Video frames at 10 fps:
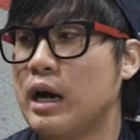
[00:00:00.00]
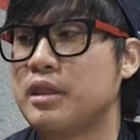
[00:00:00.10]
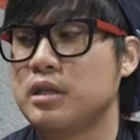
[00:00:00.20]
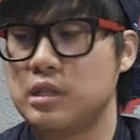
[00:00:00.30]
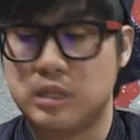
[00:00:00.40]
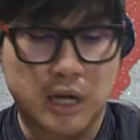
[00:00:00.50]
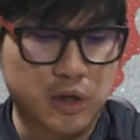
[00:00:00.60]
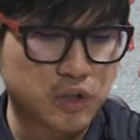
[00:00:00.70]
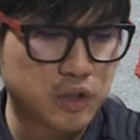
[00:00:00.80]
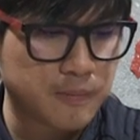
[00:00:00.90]
I think this is
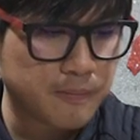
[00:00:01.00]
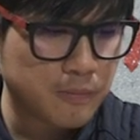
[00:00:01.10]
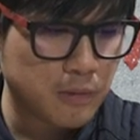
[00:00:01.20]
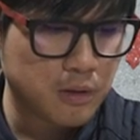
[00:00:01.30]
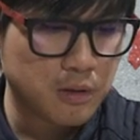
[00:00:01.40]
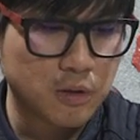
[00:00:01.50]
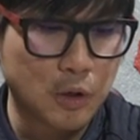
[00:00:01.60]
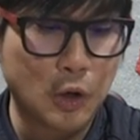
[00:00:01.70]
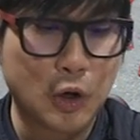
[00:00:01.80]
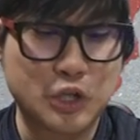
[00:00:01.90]
Dutch.
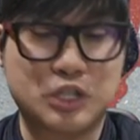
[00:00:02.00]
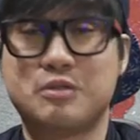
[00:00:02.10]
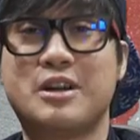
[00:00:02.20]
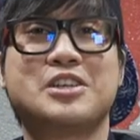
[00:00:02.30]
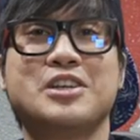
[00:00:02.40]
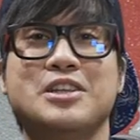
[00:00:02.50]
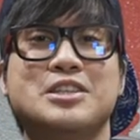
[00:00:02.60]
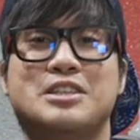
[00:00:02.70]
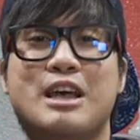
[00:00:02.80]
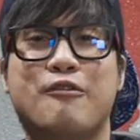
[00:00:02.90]
Oh, this is Russian.
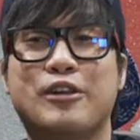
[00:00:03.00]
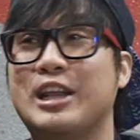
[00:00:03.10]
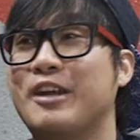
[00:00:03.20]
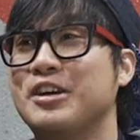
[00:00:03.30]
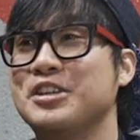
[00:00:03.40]
This is definitely